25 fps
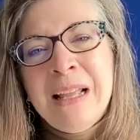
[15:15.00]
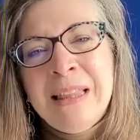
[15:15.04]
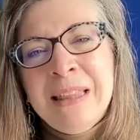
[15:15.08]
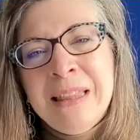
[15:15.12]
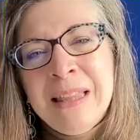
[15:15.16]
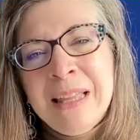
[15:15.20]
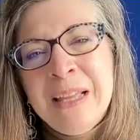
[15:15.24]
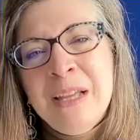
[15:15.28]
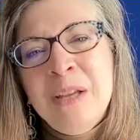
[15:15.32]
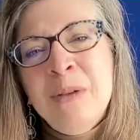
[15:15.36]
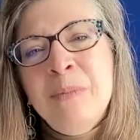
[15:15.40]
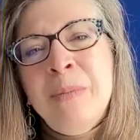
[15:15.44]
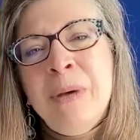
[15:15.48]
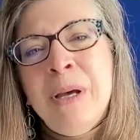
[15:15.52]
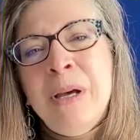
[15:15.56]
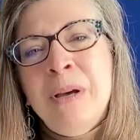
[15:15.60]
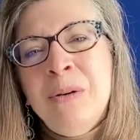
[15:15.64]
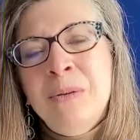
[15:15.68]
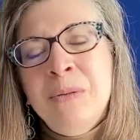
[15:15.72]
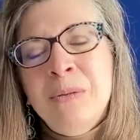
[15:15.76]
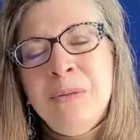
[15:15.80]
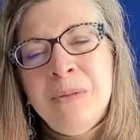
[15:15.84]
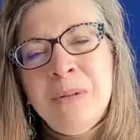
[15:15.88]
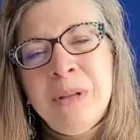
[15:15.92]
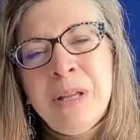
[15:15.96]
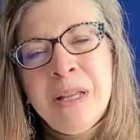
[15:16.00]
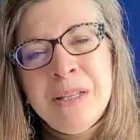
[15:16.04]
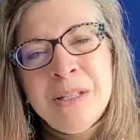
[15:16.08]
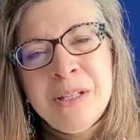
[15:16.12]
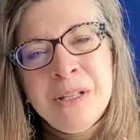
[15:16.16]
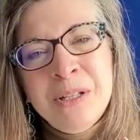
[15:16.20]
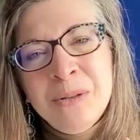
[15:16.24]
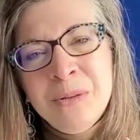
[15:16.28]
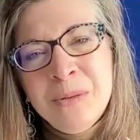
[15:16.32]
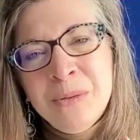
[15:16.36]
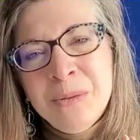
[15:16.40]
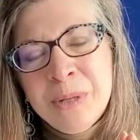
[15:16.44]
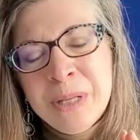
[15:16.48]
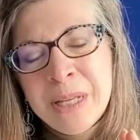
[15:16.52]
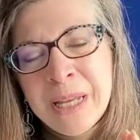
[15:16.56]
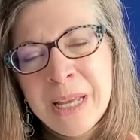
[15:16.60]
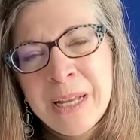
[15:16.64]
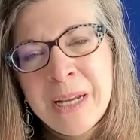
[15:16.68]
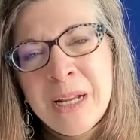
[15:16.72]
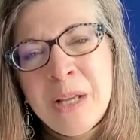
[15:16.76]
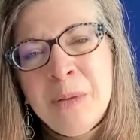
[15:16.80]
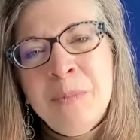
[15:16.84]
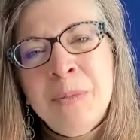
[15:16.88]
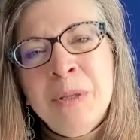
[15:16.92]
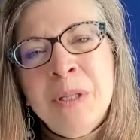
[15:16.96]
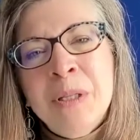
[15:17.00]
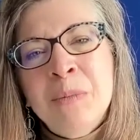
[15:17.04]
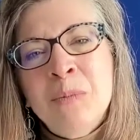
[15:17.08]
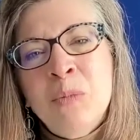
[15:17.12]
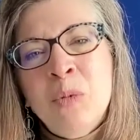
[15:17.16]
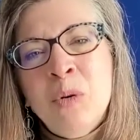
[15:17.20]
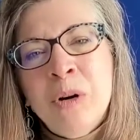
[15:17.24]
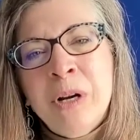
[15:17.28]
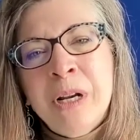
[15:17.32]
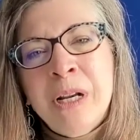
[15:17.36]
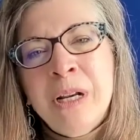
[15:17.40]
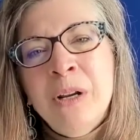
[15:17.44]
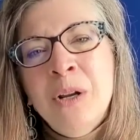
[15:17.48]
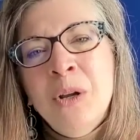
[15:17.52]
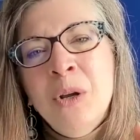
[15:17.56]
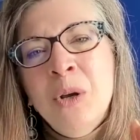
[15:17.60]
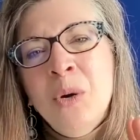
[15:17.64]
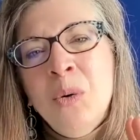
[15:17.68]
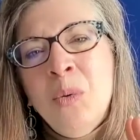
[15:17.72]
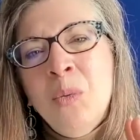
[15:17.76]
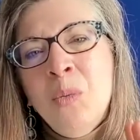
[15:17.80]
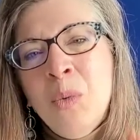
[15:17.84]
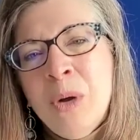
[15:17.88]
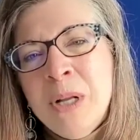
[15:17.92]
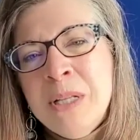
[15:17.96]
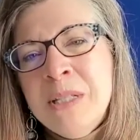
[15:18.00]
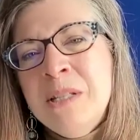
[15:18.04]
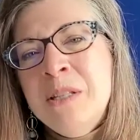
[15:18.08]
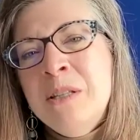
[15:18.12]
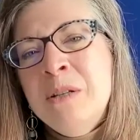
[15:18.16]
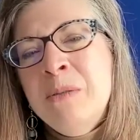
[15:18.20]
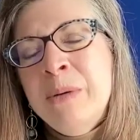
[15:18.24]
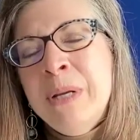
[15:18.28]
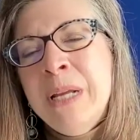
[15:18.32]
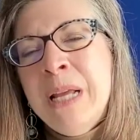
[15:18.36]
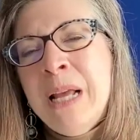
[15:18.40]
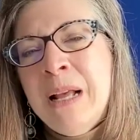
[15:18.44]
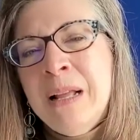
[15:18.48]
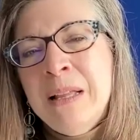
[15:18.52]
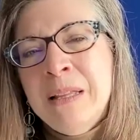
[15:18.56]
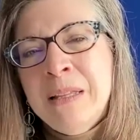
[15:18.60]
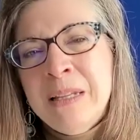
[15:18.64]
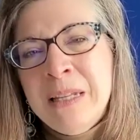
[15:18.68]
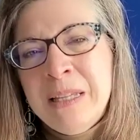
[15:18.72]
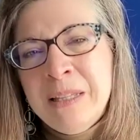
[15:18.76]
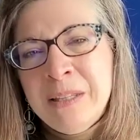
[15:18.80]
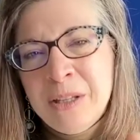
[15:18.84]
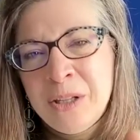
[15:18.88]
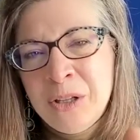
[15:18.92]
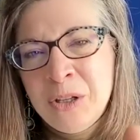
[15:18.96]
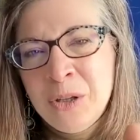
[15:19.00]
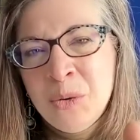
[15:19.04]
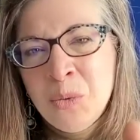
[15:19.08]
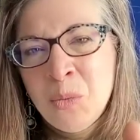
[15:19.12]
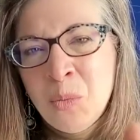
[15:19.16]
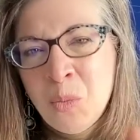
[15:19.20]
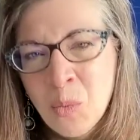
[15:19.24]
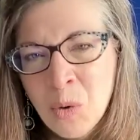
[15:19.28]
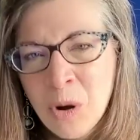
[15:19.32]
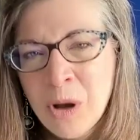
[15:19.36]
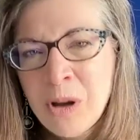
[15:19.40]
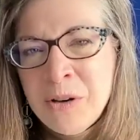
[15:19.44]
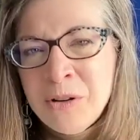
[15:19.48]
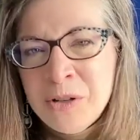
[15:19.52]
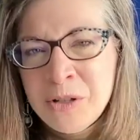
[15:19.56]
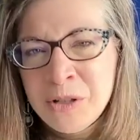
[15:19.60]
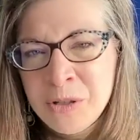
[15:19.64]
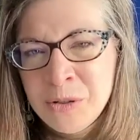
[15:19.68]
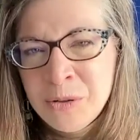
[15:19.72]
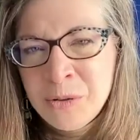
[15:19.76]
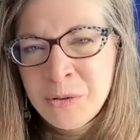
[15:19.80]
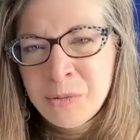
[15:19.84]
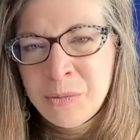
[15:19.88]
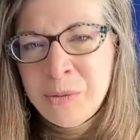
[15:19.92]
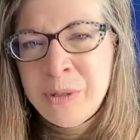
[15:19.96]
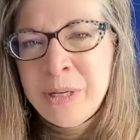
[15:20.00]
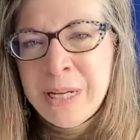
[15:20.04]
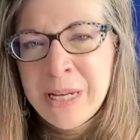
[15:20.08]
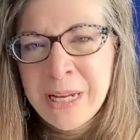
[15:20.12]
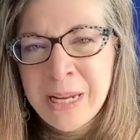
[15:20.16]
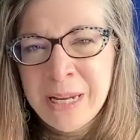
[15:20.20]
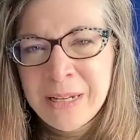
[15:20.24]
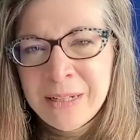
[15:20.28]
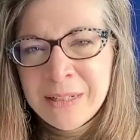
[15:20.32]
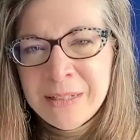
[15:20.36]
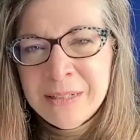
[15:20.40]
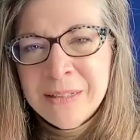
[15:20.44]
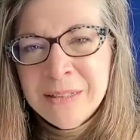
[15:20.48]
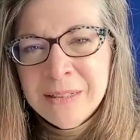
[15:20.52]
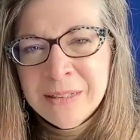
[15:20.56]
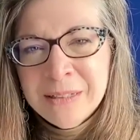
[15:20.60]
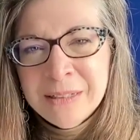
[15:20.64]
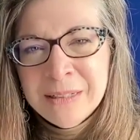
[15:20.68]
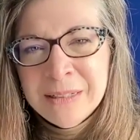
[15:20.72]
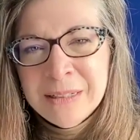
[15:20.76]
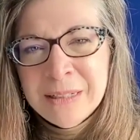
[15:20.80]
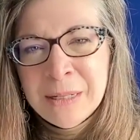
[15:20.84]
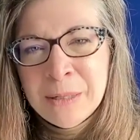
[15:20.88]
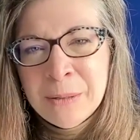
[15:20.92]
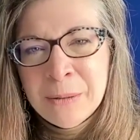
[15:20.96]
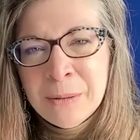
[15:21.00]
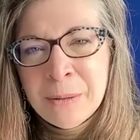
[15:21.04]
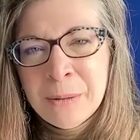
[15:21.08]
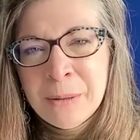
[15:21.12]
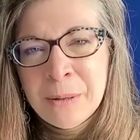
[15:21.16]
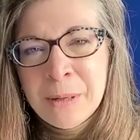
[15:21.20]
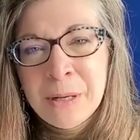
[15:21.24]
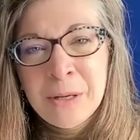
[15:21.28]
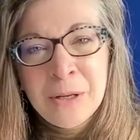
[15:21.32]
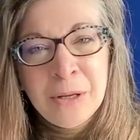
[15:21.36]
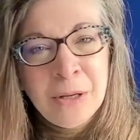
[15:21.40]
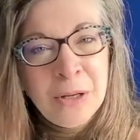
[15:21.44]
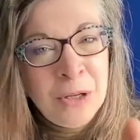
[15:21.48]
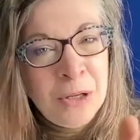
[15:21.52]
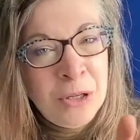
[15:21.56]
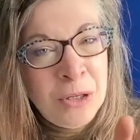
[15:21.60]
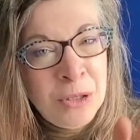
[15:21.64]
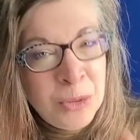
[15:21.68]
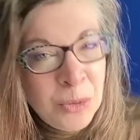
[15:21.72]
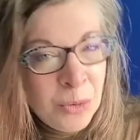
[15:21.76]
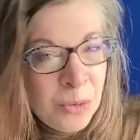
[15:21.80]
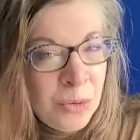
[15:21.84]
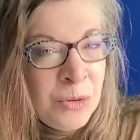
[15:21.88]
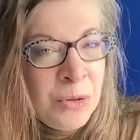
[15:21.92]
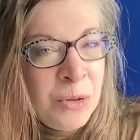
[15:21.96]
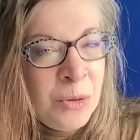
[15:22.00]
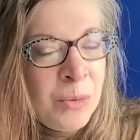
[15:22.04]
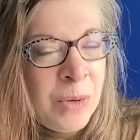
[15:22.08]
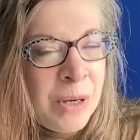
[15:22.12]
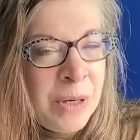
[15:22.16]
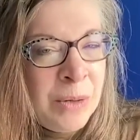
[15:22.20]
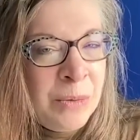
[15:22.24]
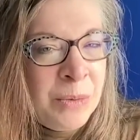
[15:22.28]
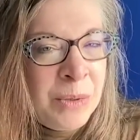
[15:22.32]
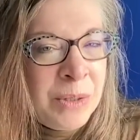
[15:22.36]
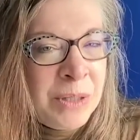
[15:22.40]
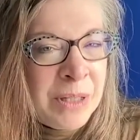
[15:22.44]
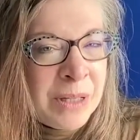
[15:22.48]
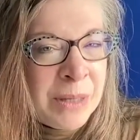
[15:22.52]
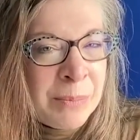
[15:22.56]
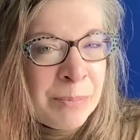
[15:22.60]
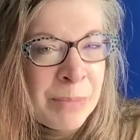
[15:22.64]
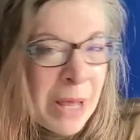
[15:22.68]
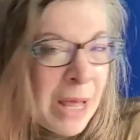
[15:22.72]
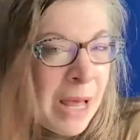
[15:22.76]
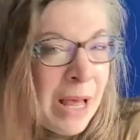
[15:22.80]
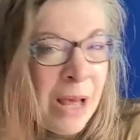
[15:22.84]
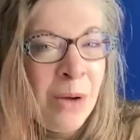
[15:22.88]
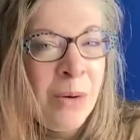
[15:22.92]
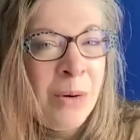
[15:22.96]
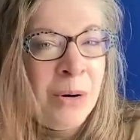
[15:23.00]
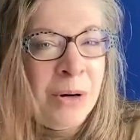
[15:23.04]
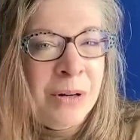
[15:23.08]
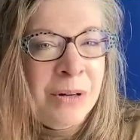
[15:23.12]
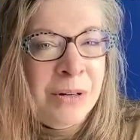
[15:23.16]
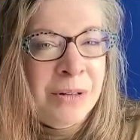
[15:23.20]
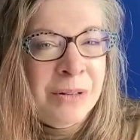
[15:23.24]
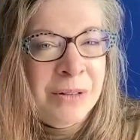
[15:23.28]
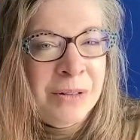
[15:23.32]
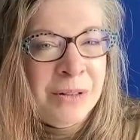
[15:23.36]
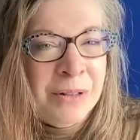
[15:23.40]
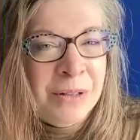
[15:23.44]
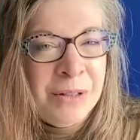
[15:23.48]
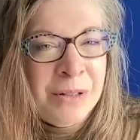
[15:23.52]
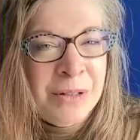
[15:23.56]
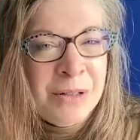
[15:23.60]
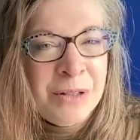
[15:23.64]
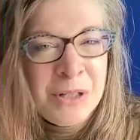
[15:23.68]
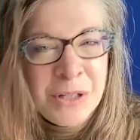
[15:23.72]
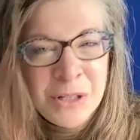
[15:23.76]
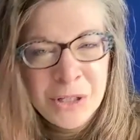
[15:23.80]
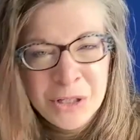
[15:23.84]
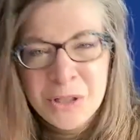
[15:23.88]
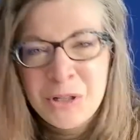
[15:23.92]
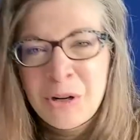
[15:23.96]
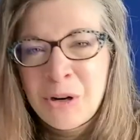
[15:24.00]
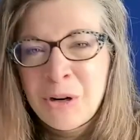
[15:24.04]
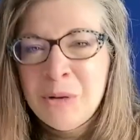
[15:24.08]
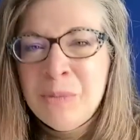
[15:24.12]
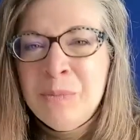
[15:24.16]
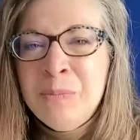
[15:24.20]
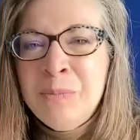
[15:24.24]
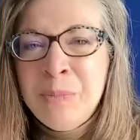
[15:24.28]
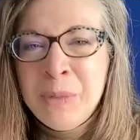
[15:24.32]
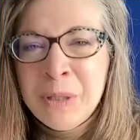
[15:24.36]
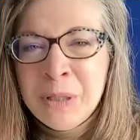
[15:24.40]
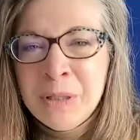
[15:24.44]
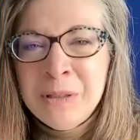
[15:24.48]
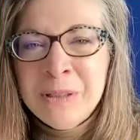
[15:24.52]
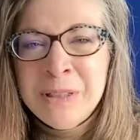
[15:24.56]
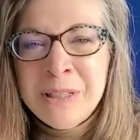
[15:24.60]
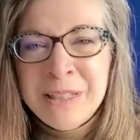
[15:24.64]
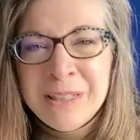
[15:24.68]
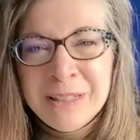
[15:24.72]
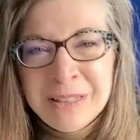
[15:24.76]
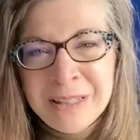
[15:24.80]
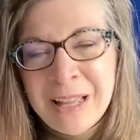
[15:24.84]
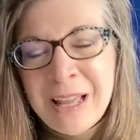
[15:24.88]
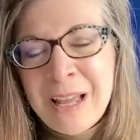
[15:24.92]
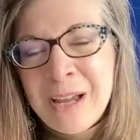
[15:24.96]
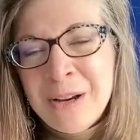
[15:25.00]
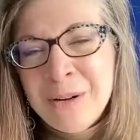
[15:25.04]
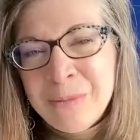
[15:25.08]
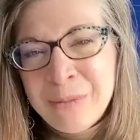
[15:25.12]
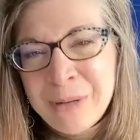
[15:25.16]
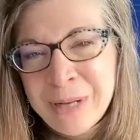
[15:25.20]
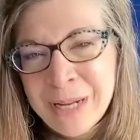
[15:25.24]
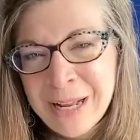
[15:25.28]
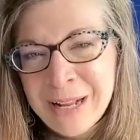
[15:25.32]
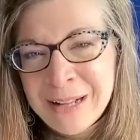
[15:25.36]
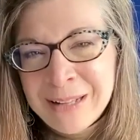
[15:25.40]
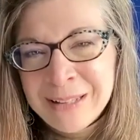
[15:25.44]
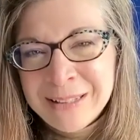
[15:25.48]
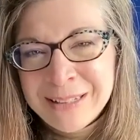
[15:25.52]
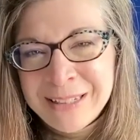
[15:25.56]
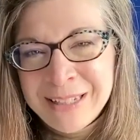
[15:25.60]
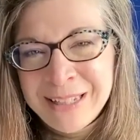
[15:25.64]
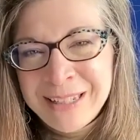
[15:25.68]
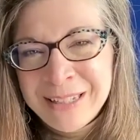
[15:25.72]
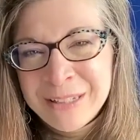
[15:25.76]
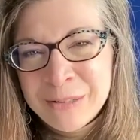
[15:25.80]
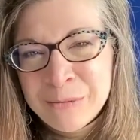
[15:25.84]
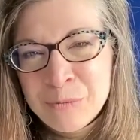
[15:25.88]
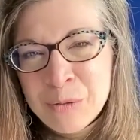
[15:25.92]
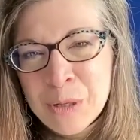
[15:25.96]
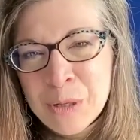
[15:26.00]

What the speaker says: Think about, as you get up in the morning, what's the reality that you want to create? You're the one with the power to start building that reality.